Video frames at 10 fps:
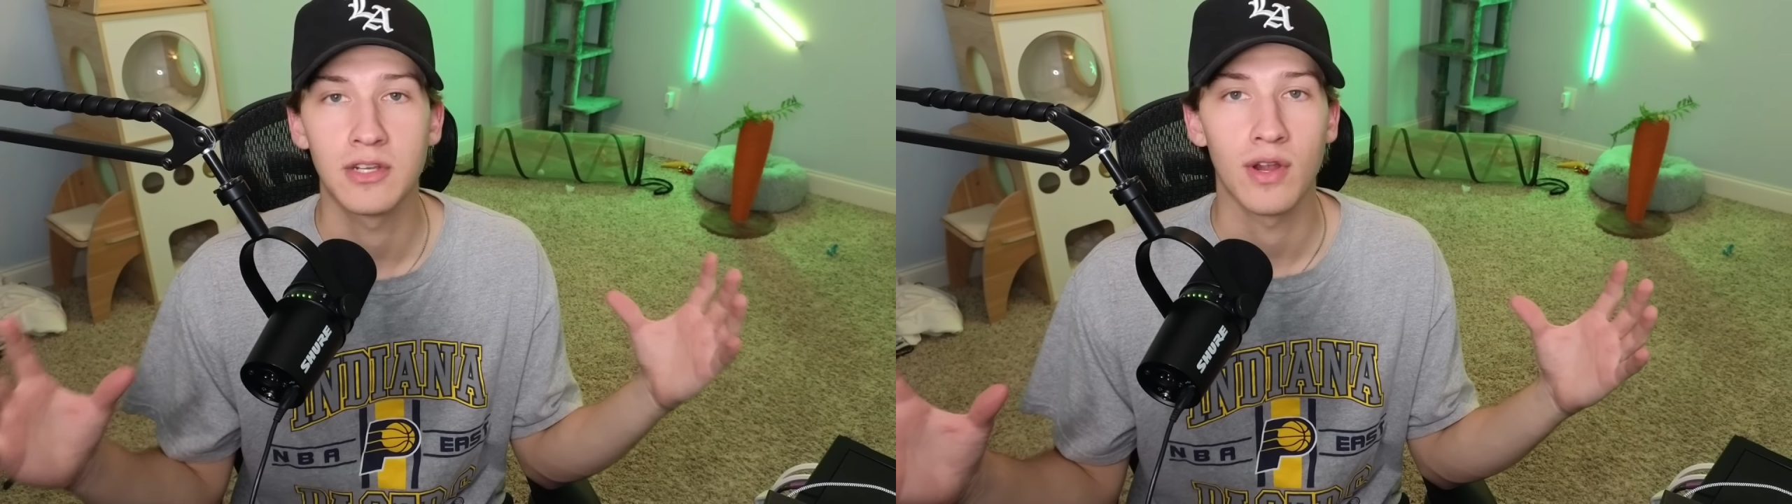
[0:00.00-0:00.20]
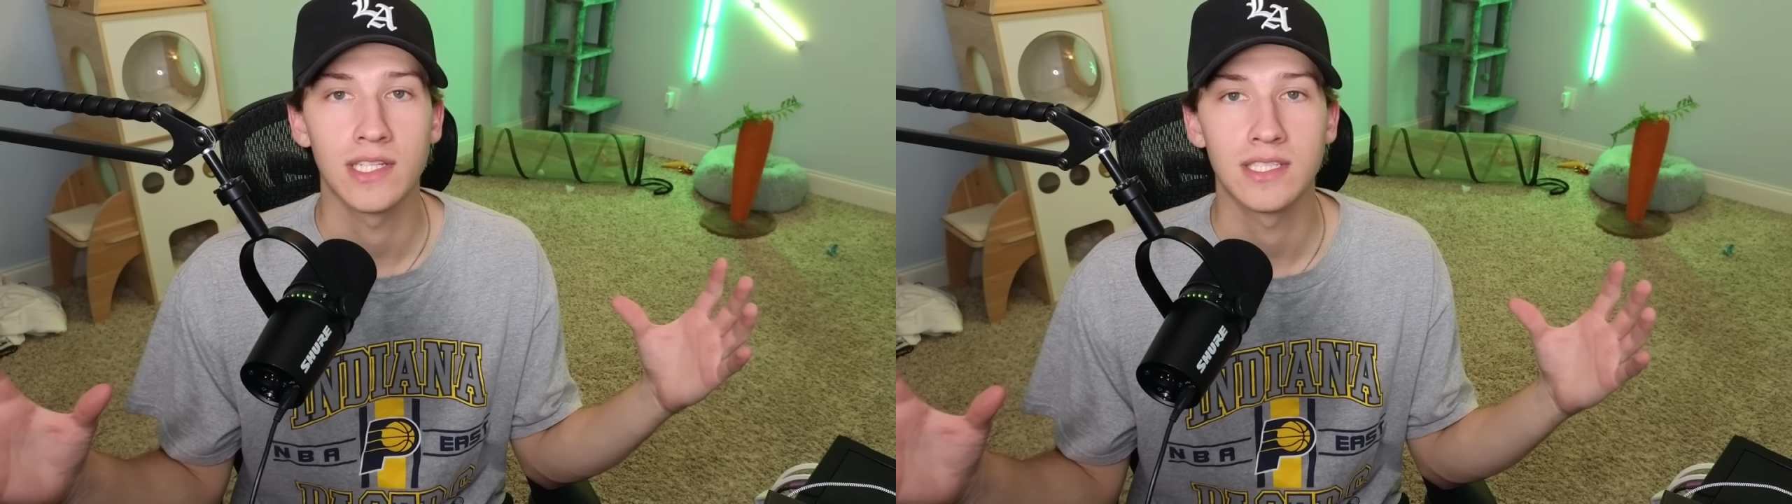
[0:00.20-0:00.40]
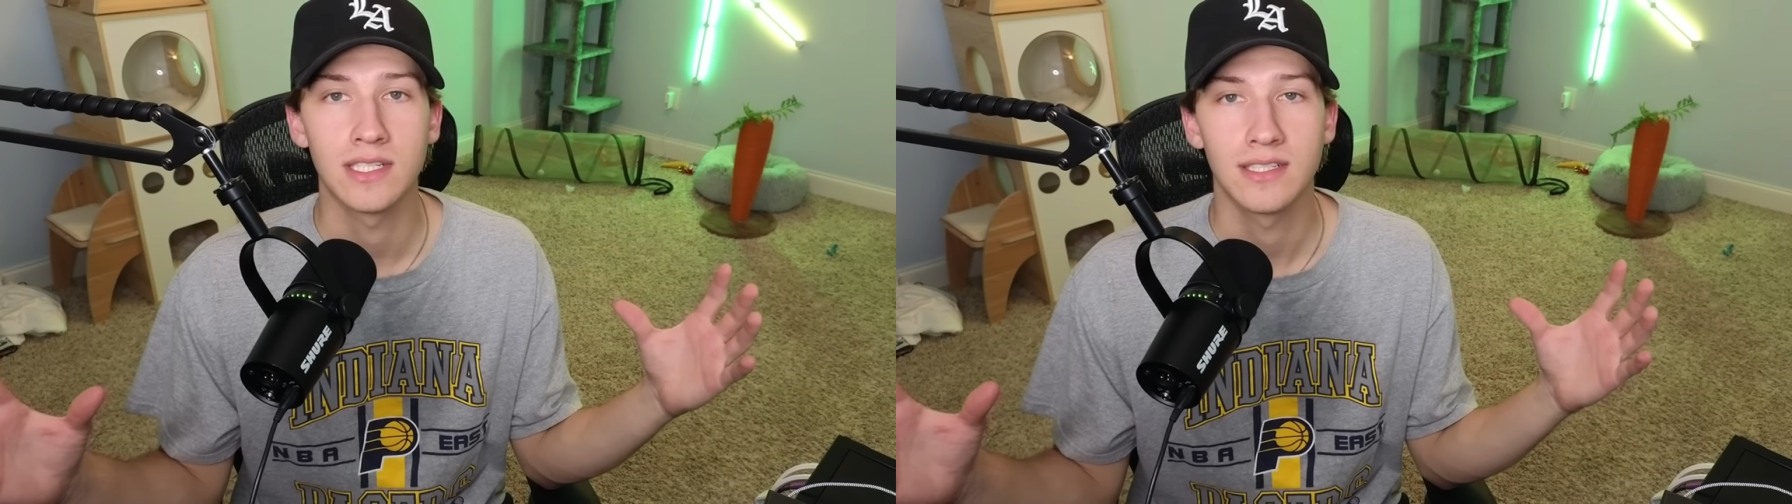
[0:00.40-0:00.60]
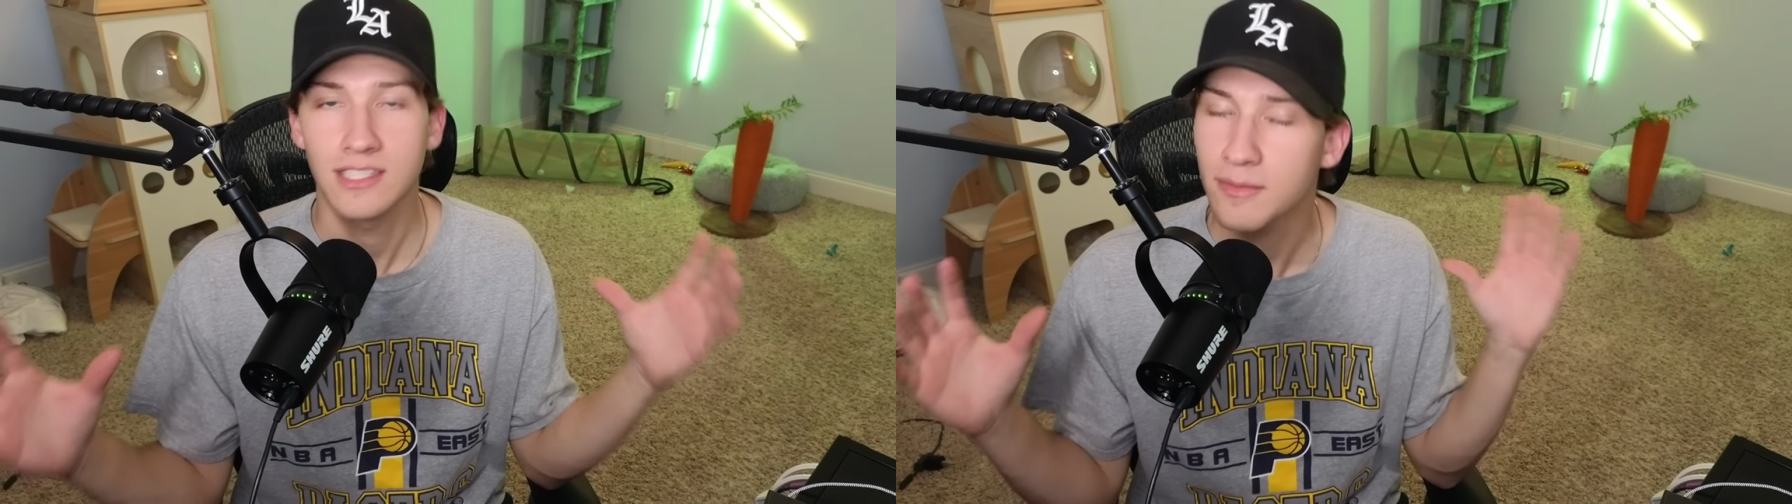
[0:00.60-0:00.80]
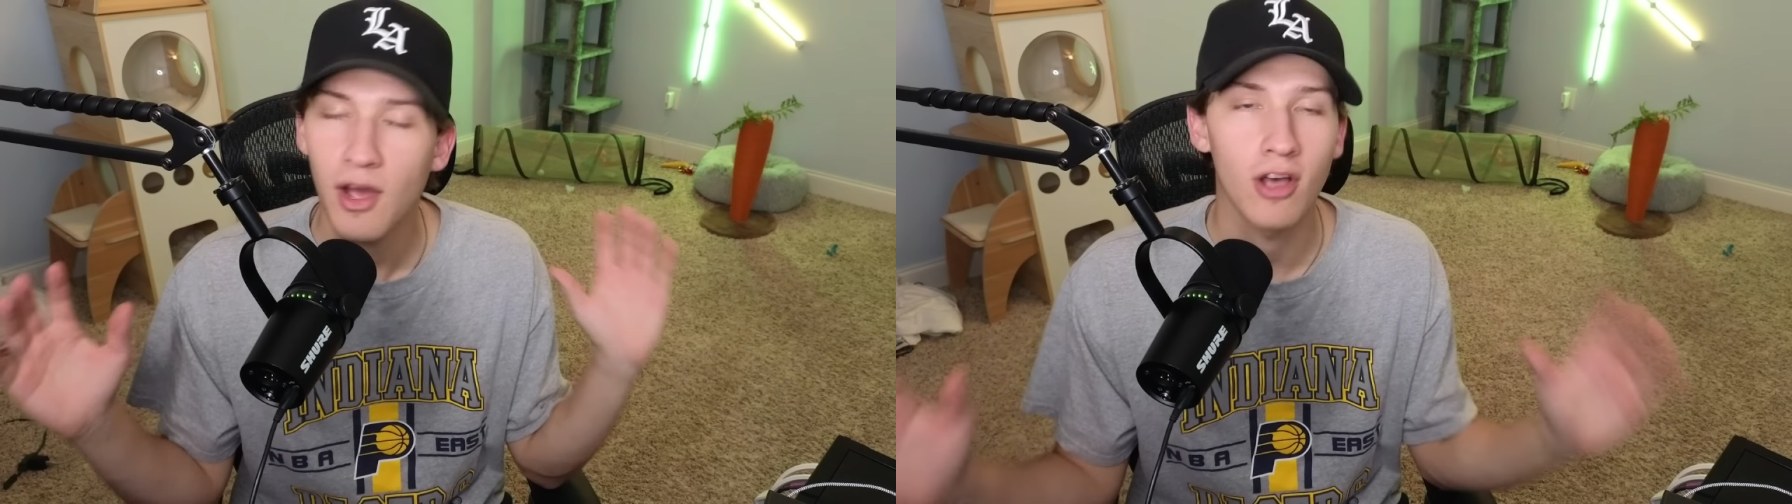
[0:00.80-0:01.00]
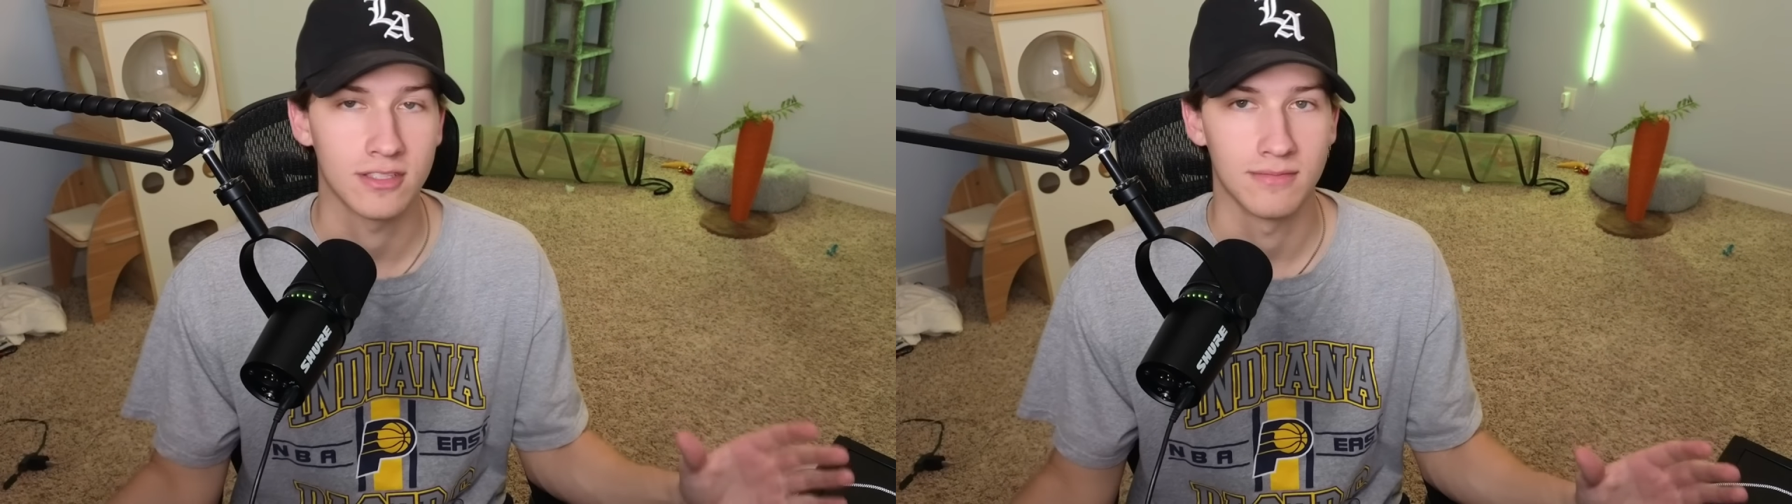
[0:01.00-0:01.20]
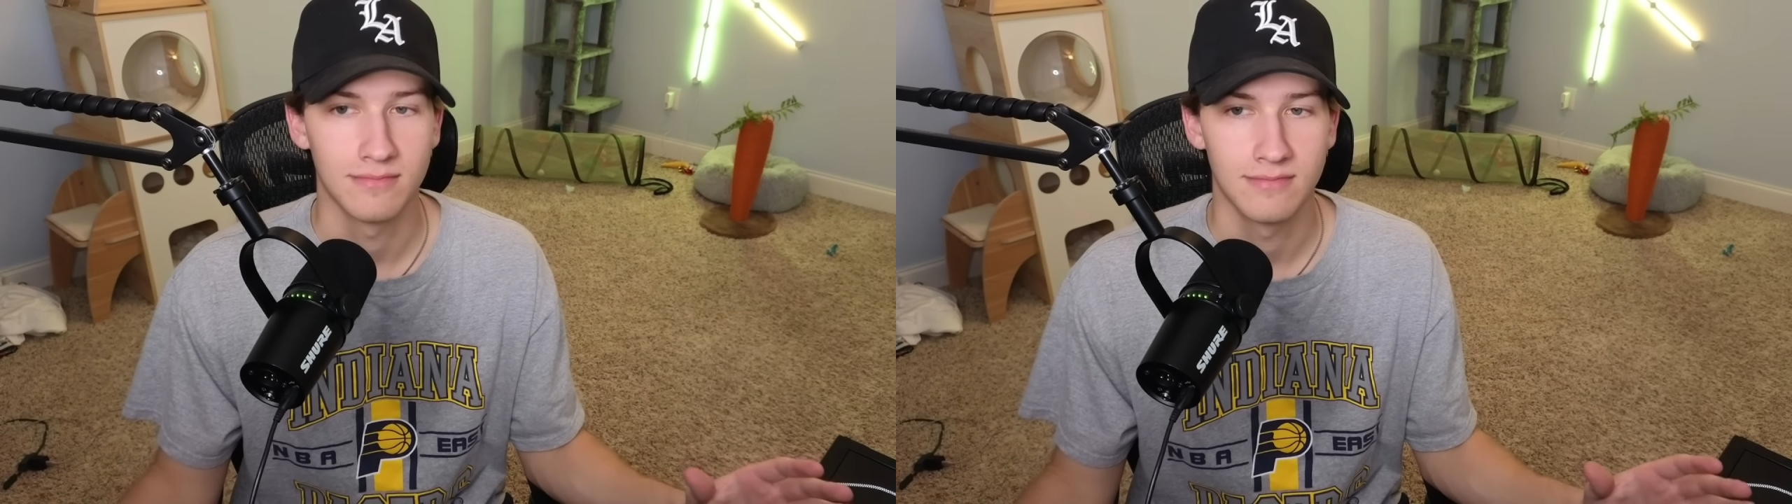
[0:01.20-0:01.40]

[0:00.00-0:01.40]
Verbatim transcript: crazy. It's going to be awesome.